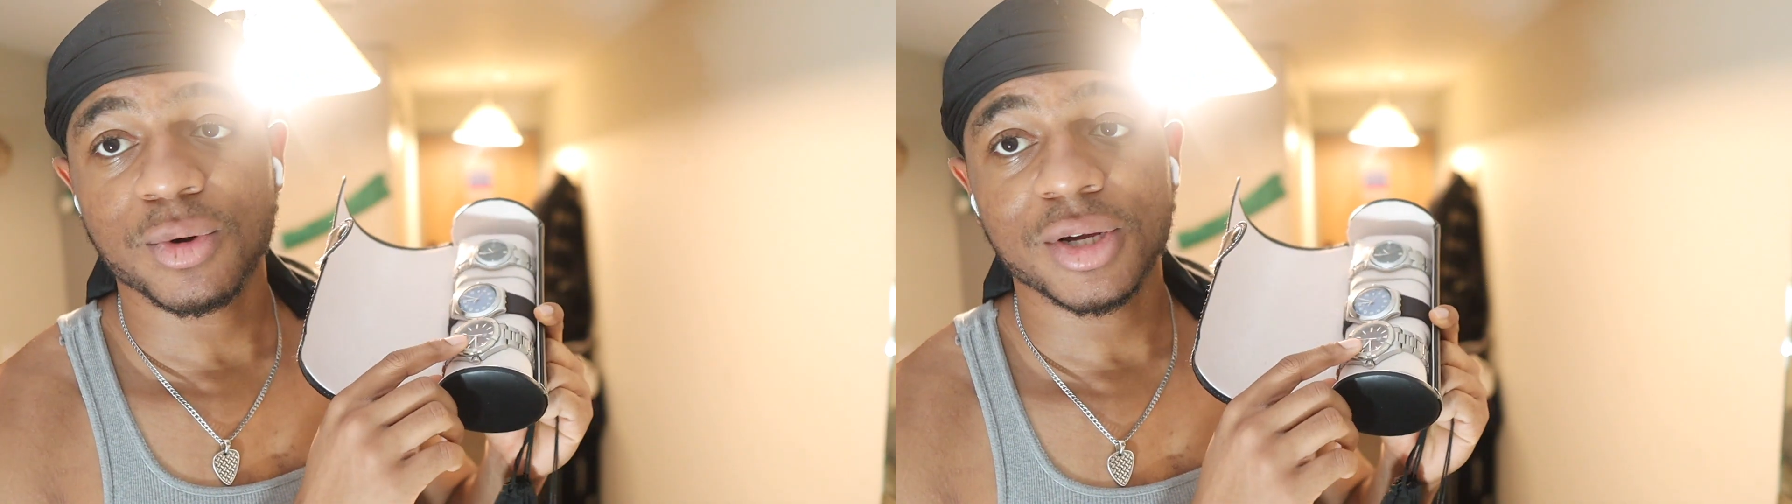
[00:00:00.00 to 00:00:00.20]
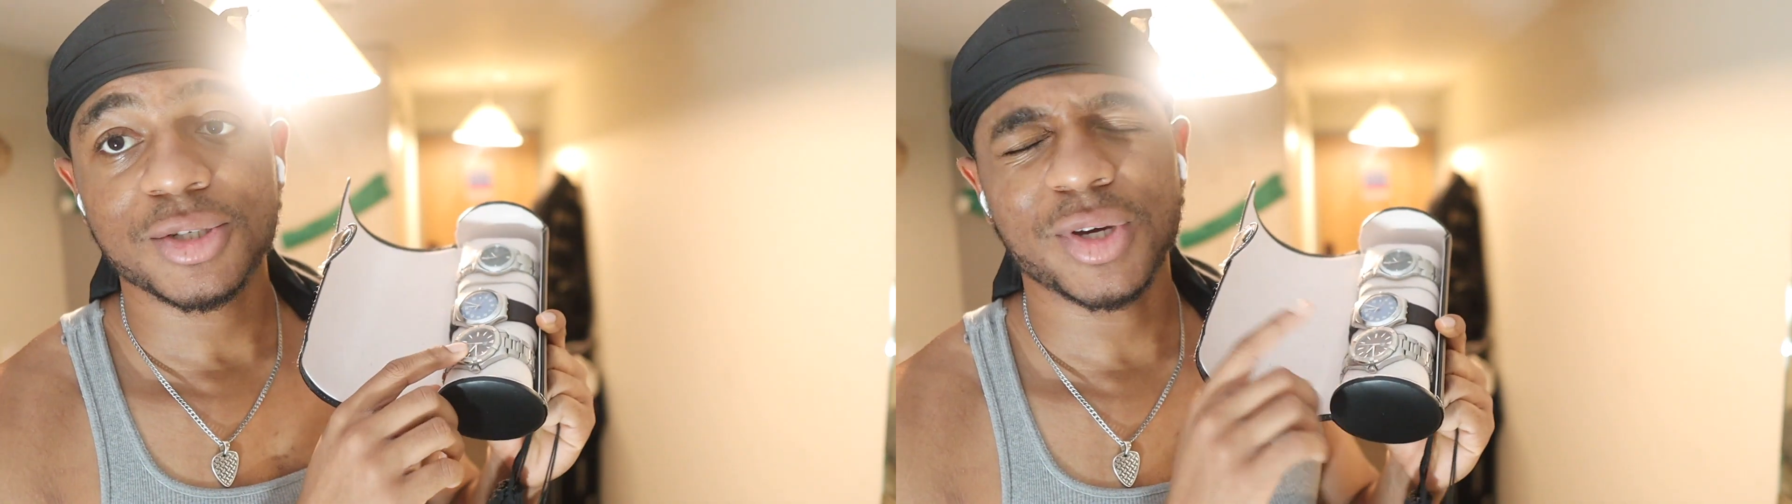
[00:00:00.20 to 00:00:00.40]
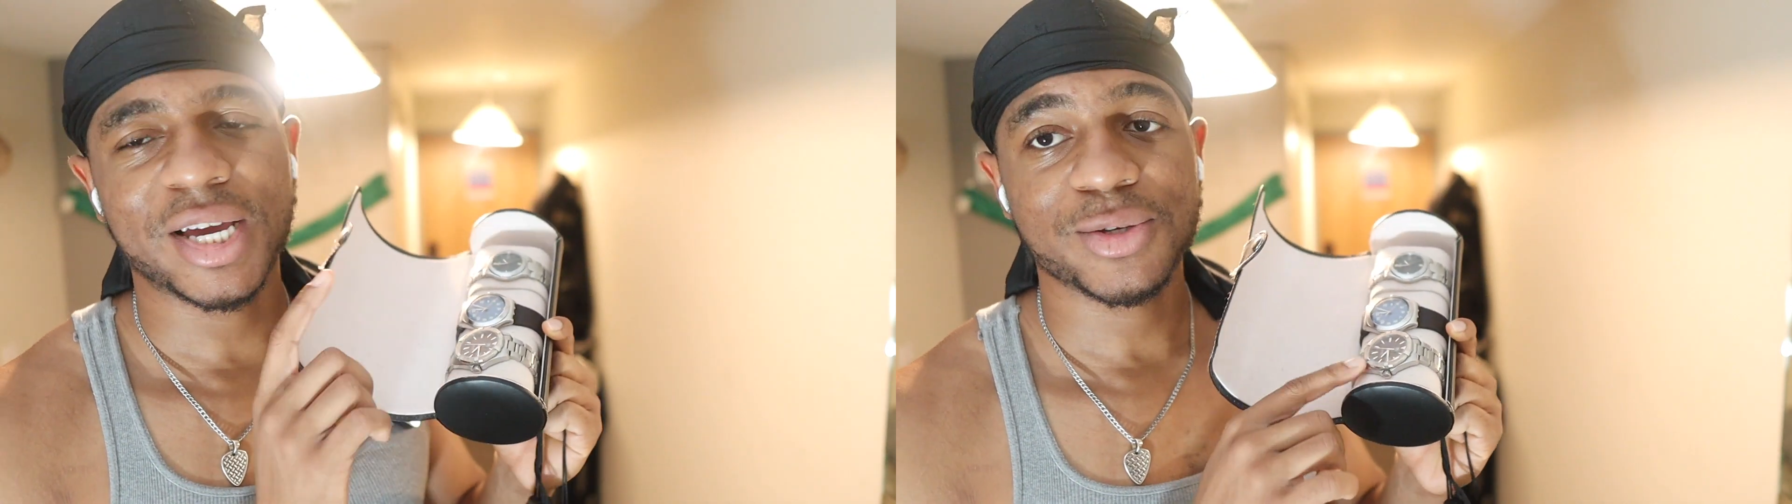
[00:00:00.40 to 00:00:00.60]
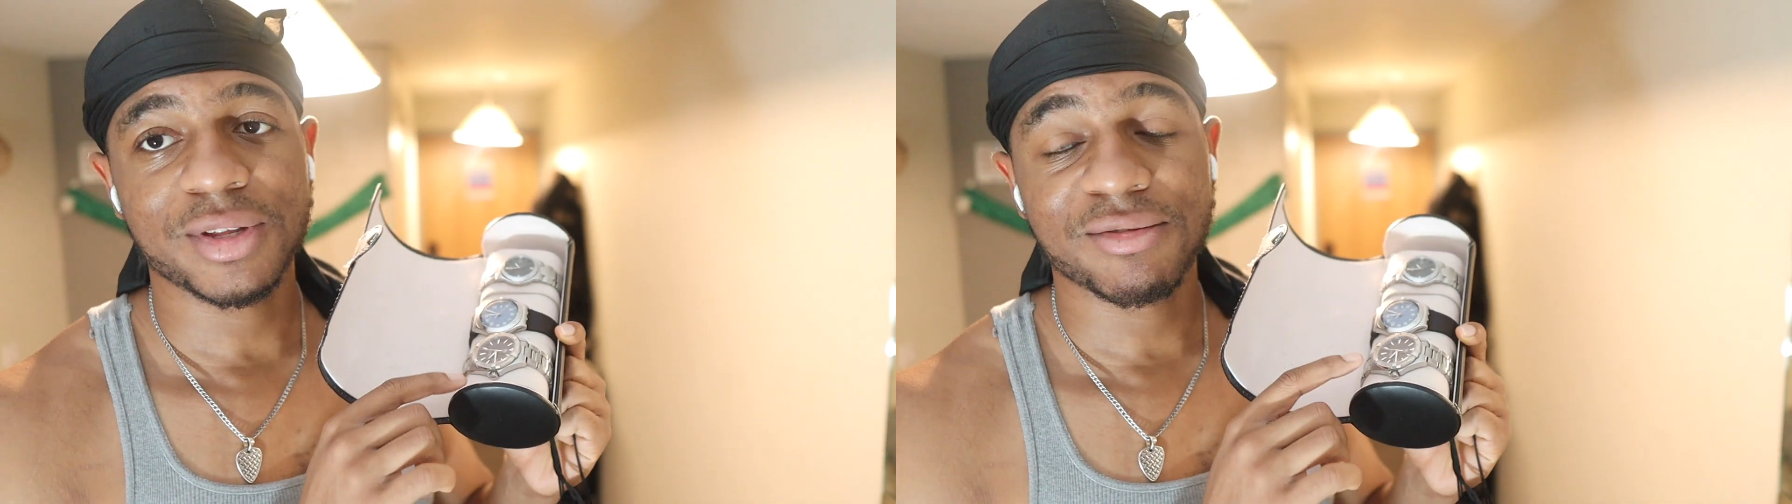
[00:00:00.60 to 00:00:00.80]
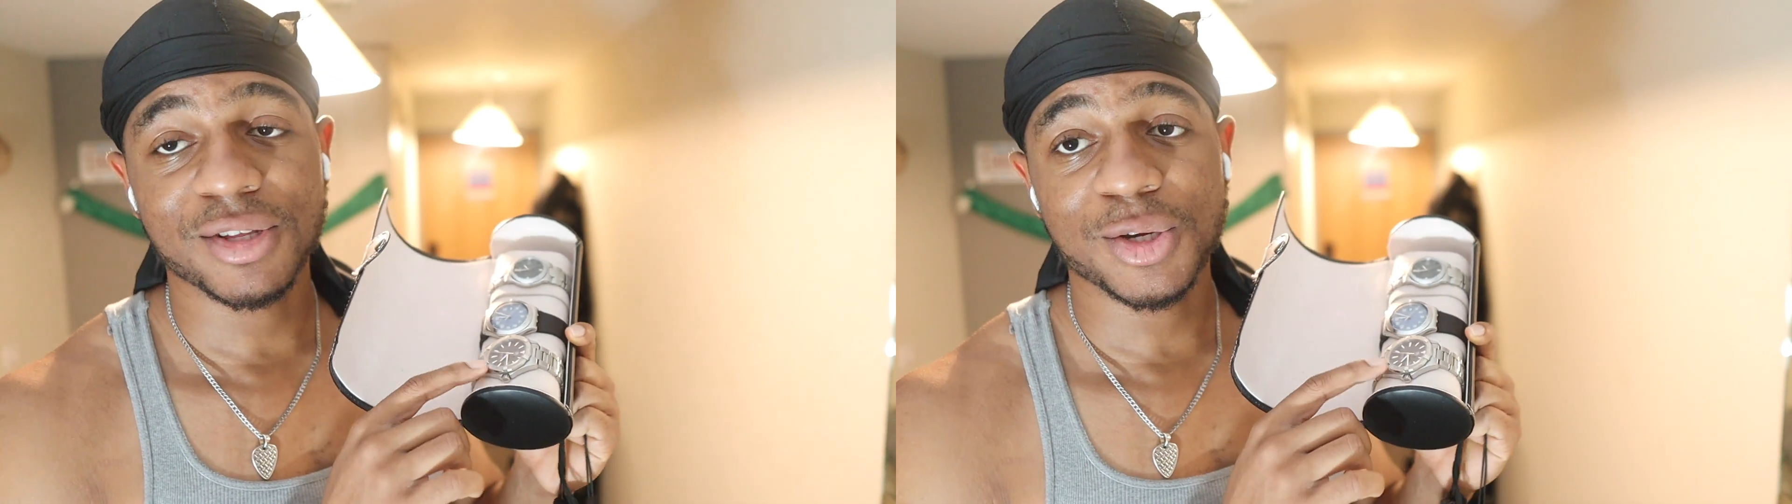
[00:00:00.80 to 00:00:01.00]
watch, you guys saw
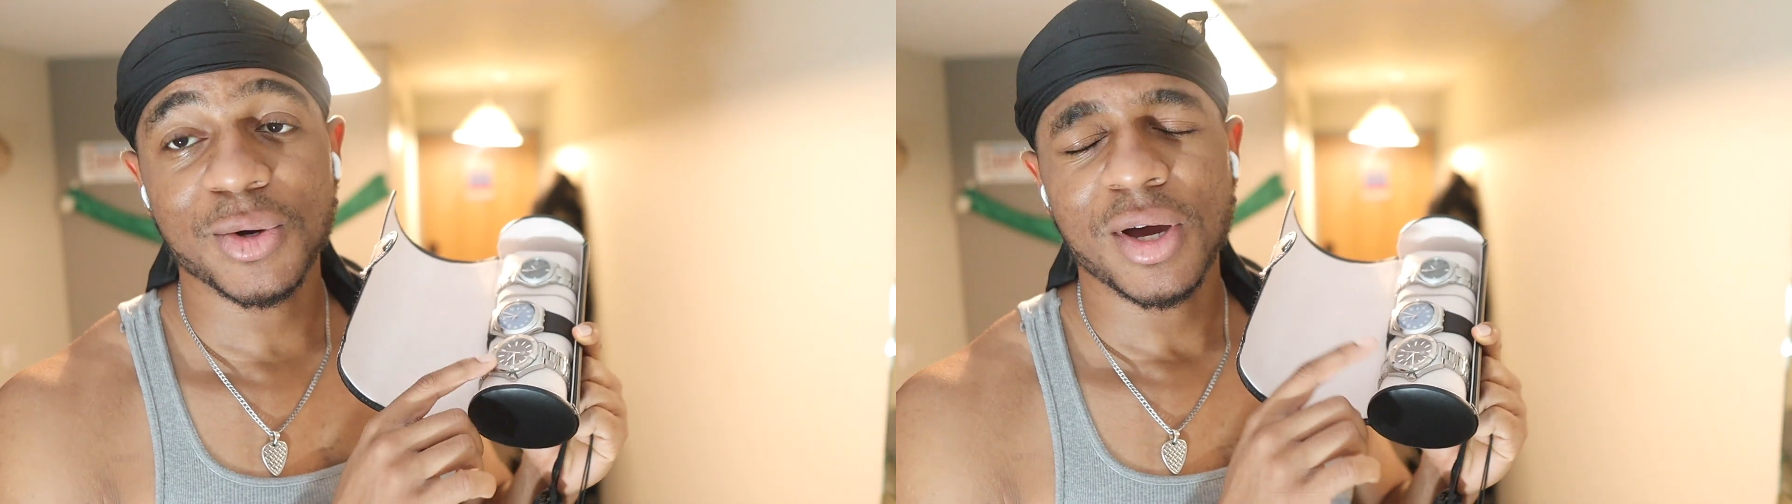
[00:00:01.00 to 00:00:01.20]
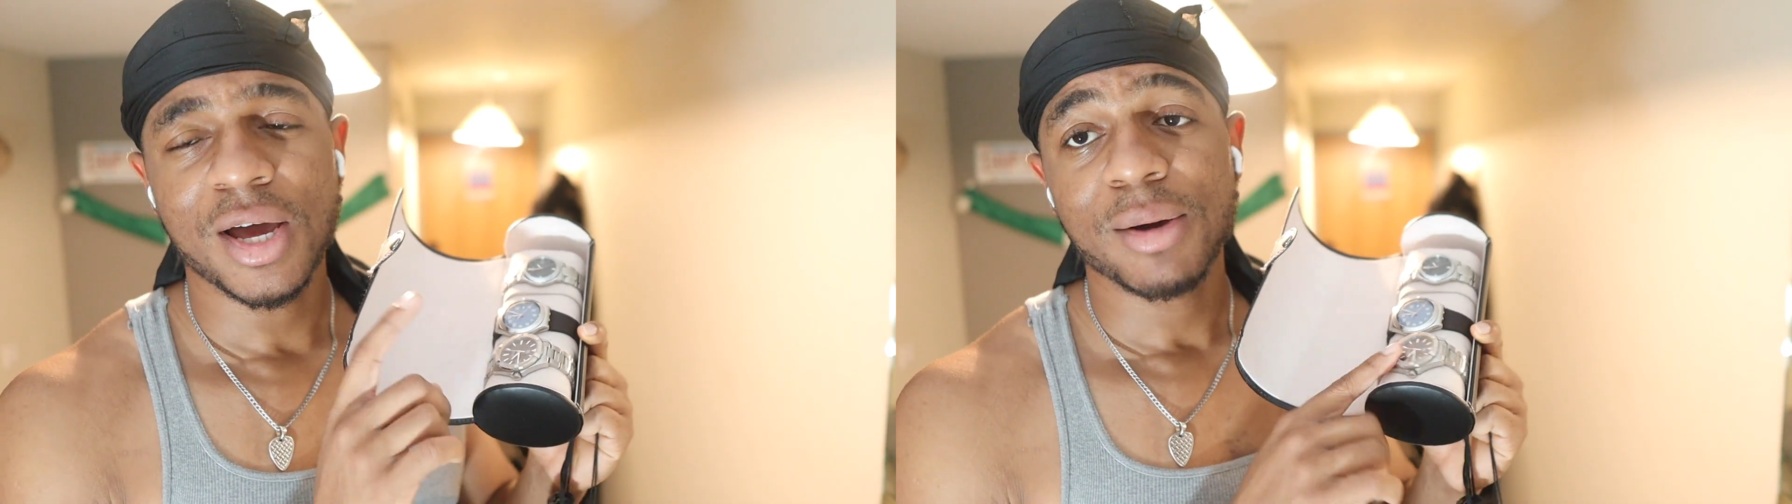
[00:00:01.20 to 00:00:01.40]
the video,